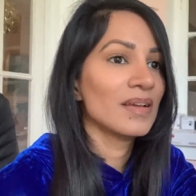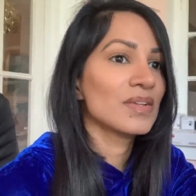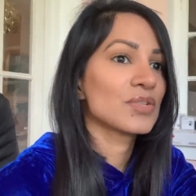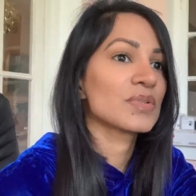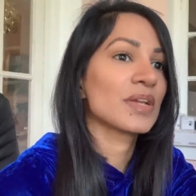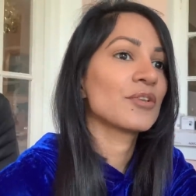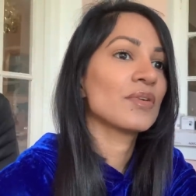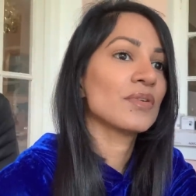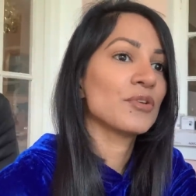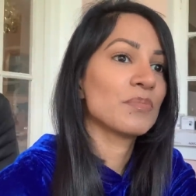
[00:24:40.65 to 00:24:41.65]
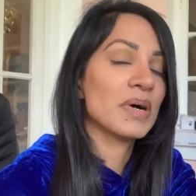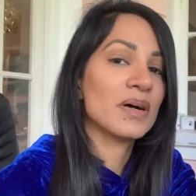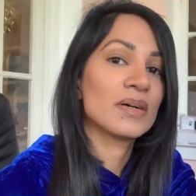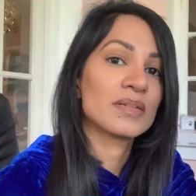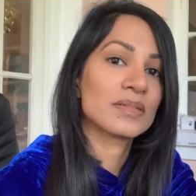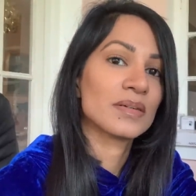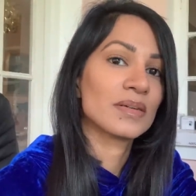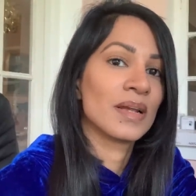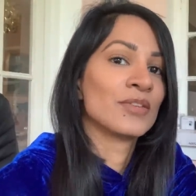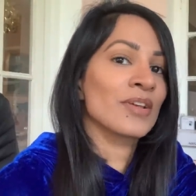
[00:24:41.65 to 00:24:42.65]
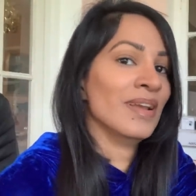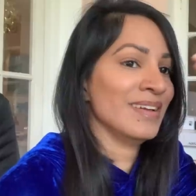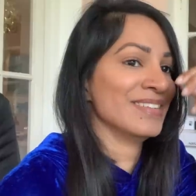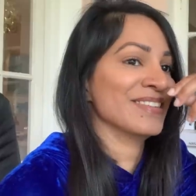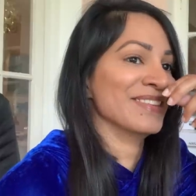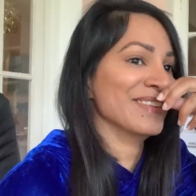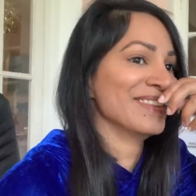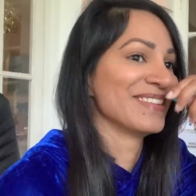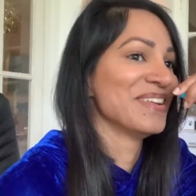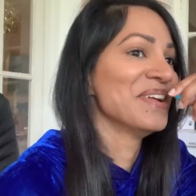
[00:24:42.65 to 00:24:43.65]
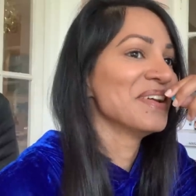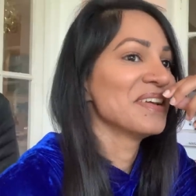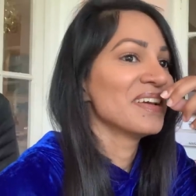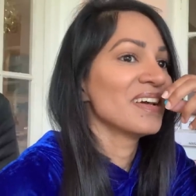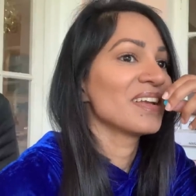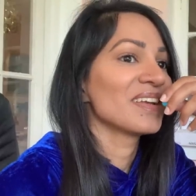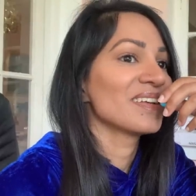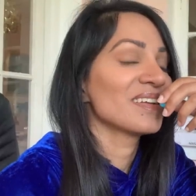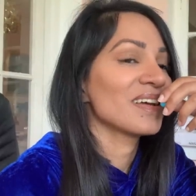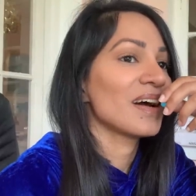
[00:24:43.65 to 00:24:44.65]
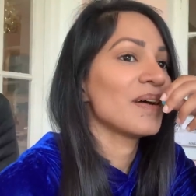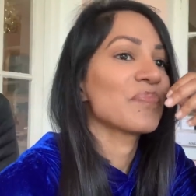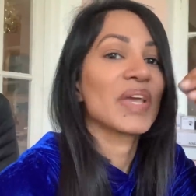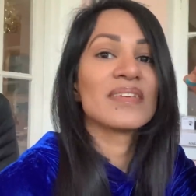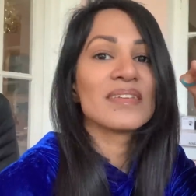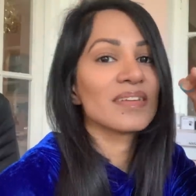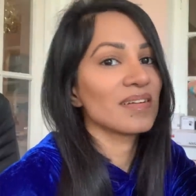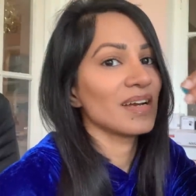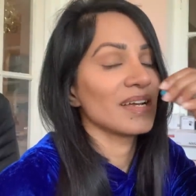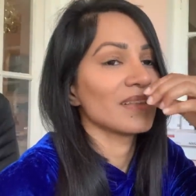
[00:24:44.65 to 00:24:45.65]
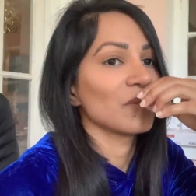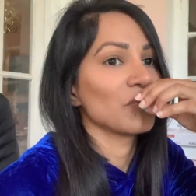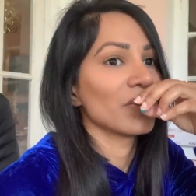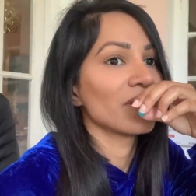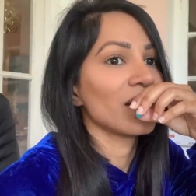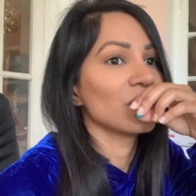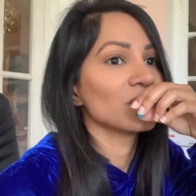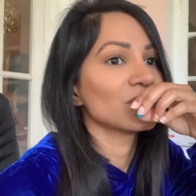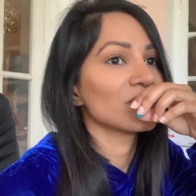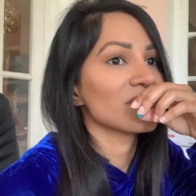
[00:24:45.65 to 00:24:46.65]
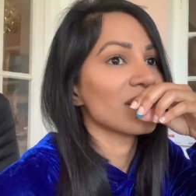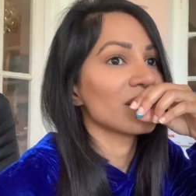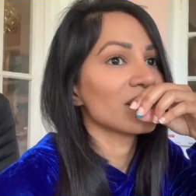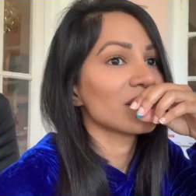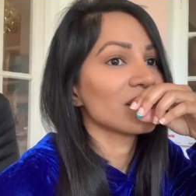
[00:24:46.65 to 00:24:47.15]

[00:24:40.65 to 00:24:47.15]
she was like, oh, you passed, congratulations. And I didn't cry at that point. I was just like,